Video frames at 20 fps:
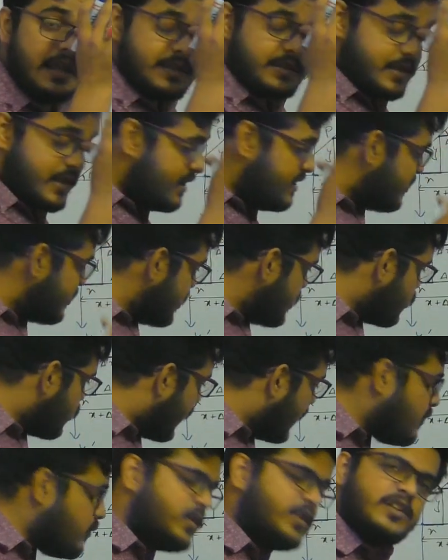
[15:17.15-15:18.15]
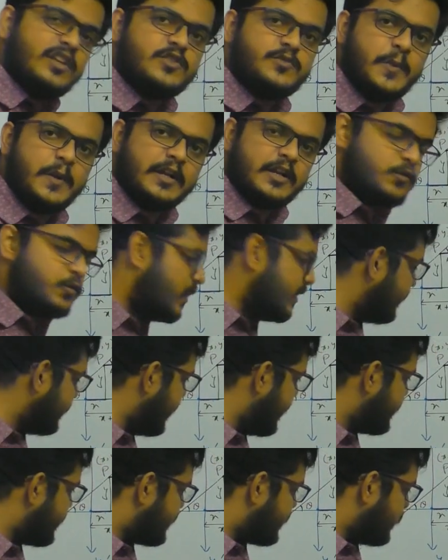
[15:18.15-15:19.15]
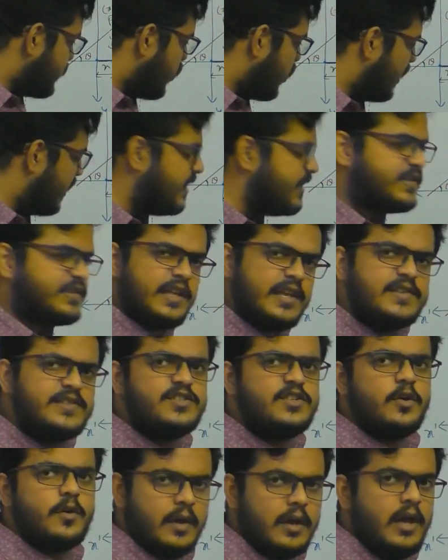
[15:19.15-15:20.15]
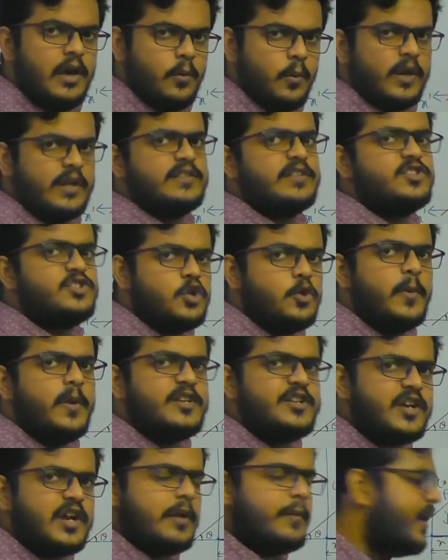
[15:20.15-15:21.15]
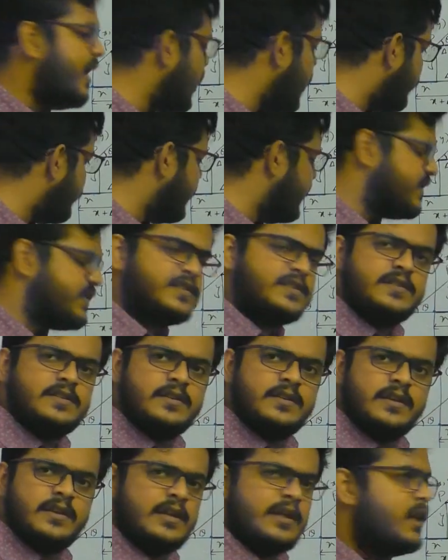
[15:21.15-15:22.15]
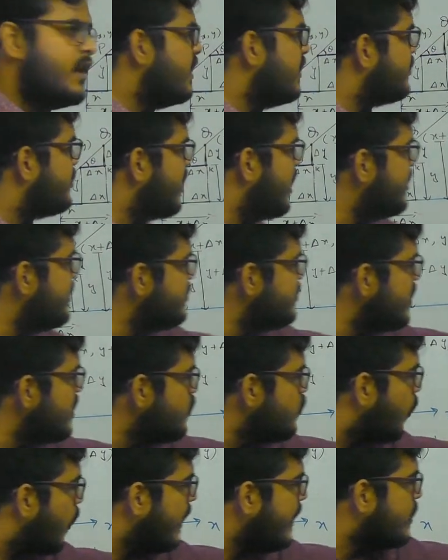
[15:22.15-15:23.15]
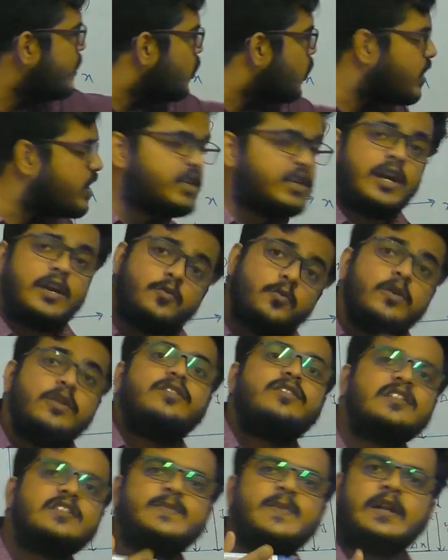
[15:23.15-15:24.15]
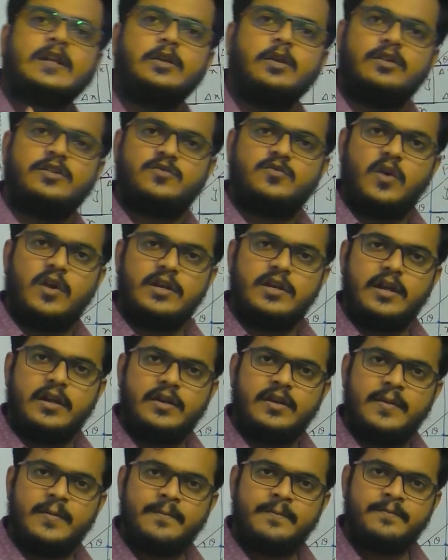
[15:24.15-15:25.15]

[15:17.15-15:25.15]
Change in y with respect to x. What is this? What is this? What is the geometrical meaning of this? Change in y coordinate with respect to x coordinate.